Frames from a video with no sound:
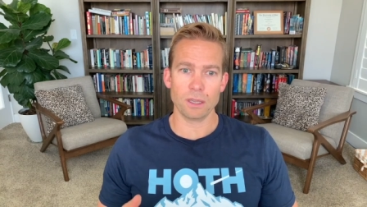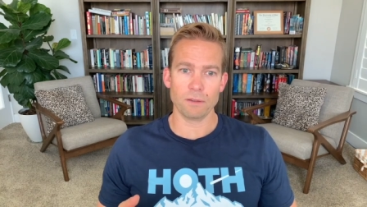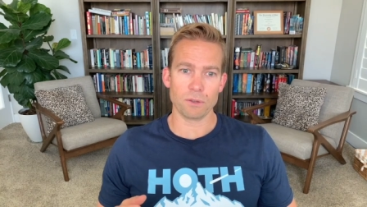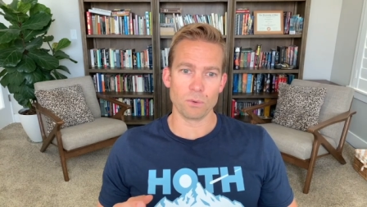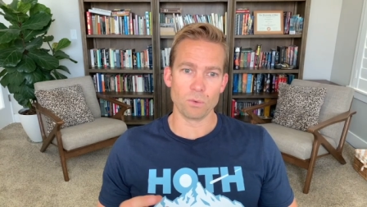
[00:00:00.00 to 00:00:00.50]

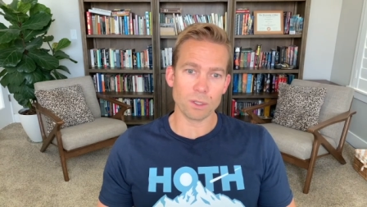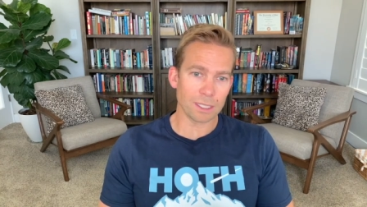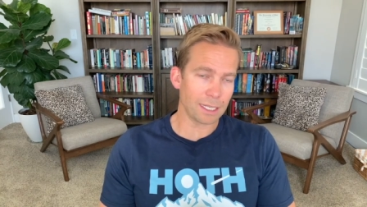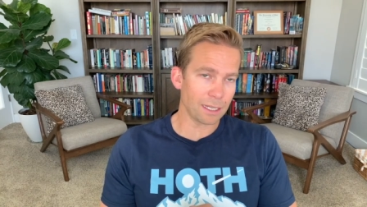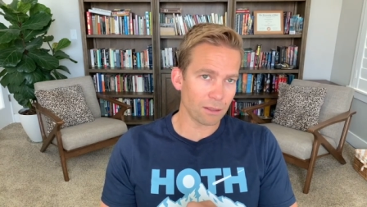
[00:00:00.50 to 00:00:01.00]
if you
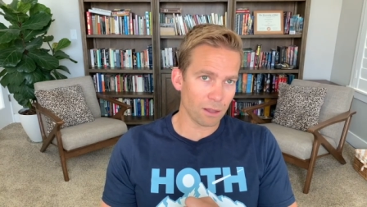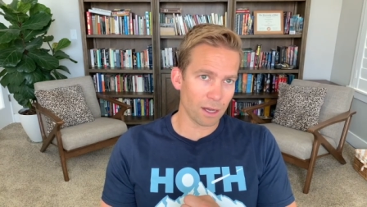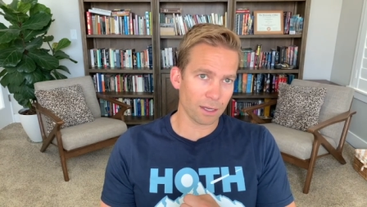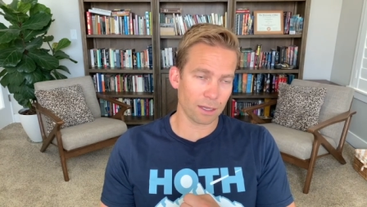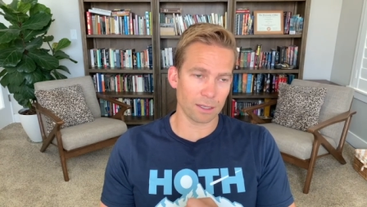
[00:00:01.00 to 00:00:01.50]
really need to
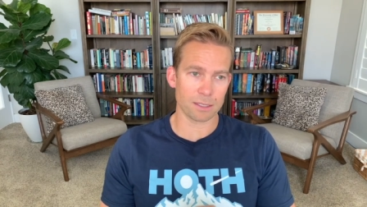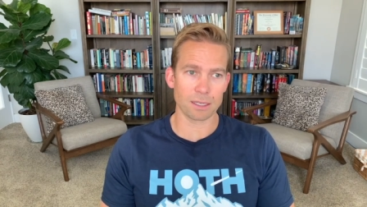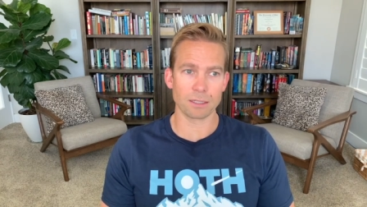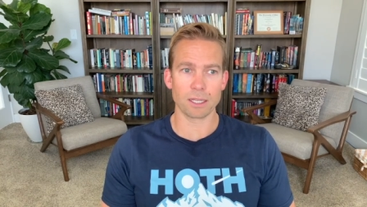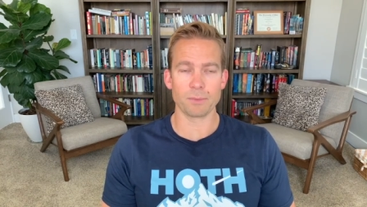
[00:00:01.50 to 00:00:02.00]
lock a
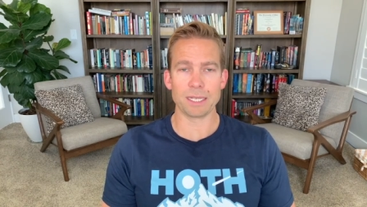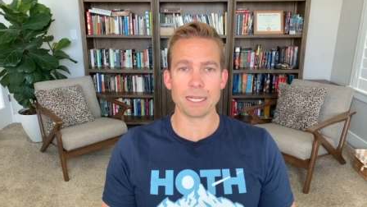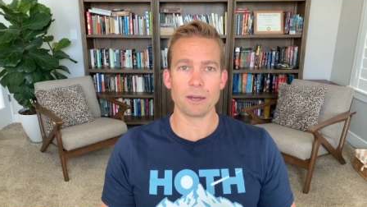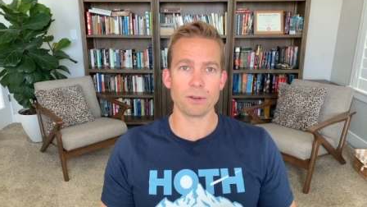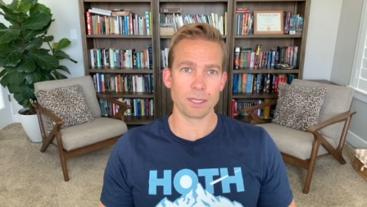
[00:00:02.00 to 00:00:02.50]
single enemy
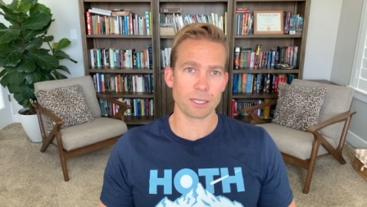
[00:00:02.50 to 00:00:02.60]
down,